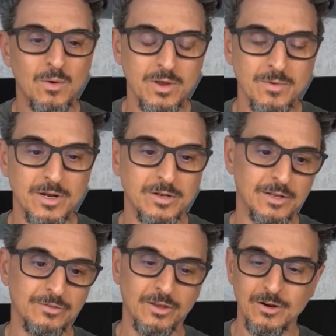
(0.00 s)
would
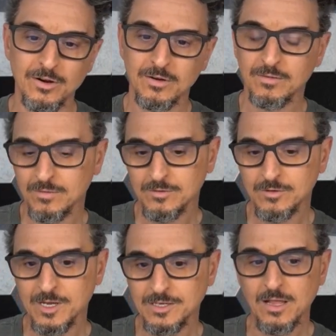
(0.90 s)
consider to
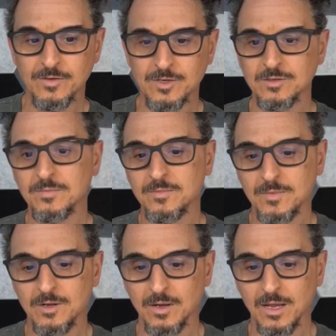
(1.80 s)
be television,
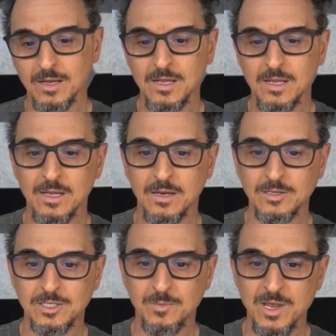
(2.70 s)
okay? Now,
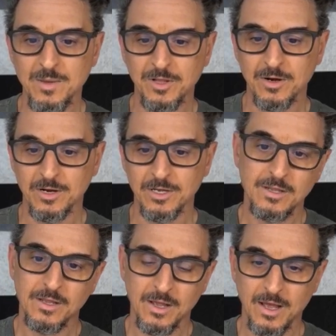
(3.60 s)
some people are
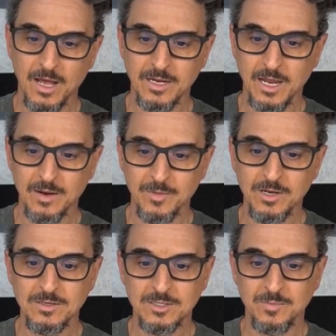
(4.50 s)
good on
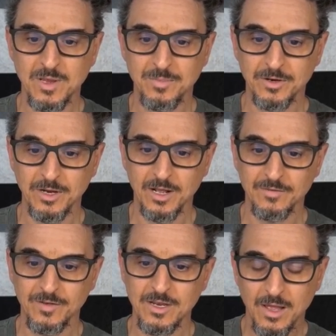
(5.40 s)
camera. Some people are good on
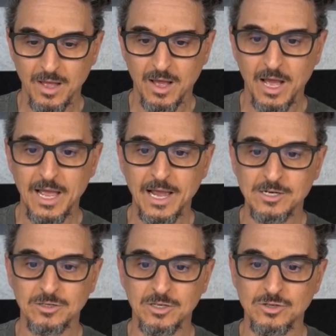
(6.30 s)
video. I
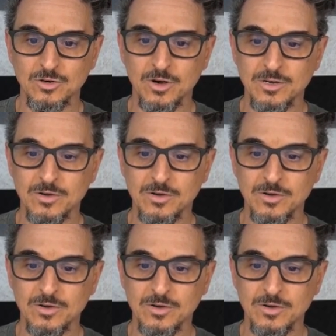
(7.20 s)
actually enjoy doing